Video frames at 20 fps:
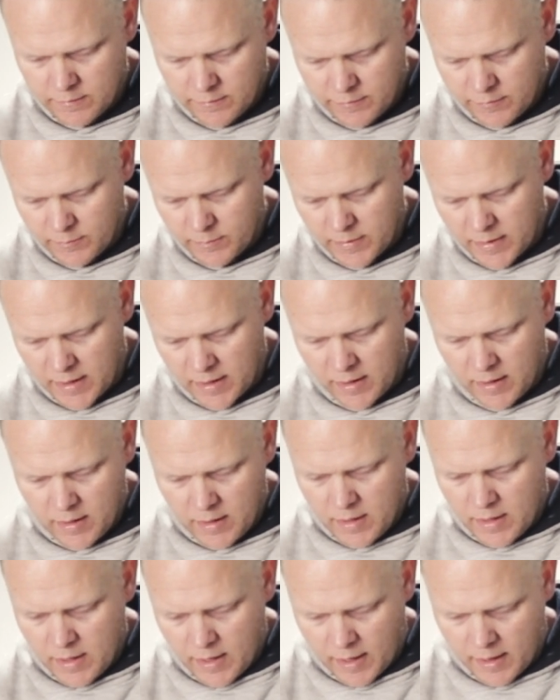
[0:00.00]
from there.
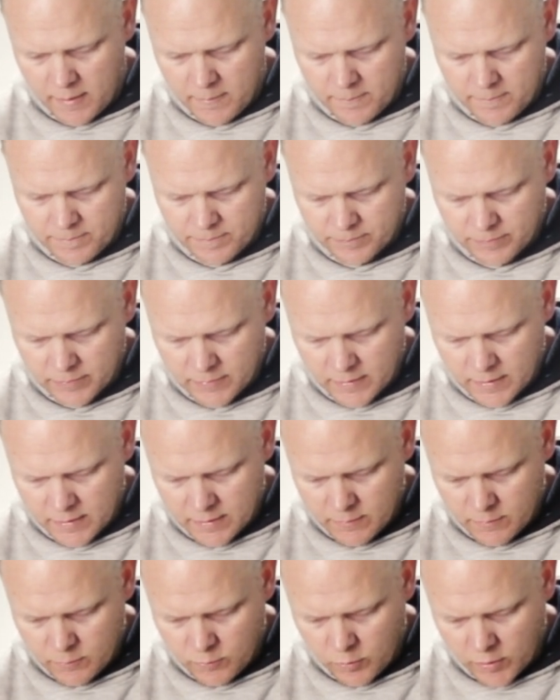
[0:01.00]

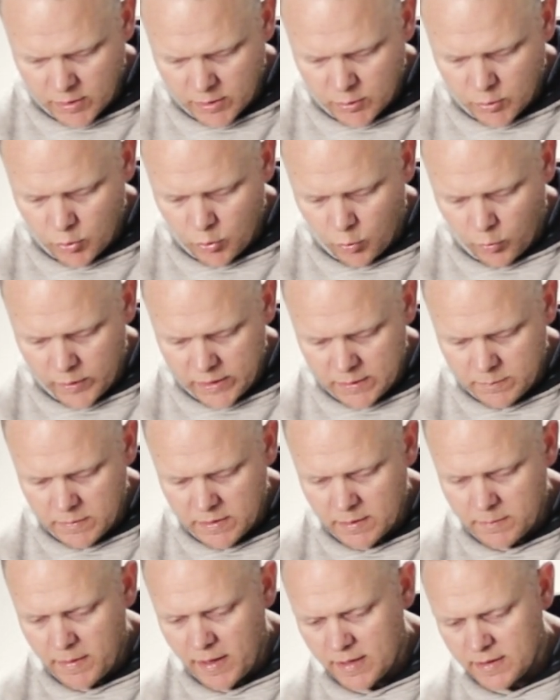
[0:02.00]
What annoyed
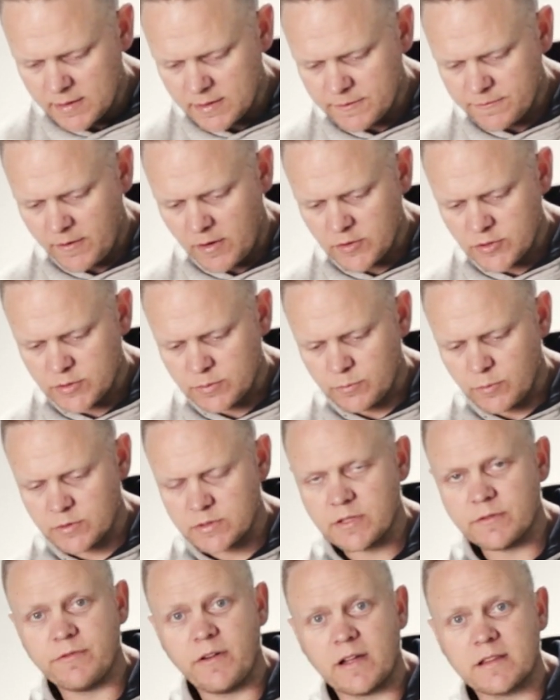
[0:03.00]
me about this function was
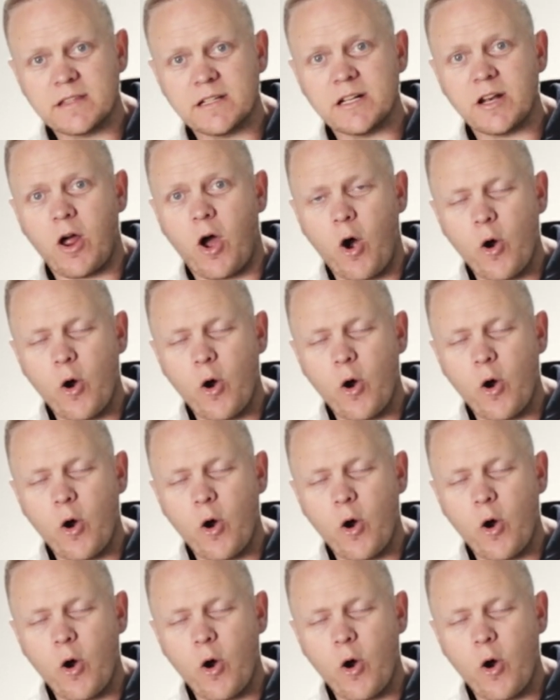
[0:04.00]
the fact that it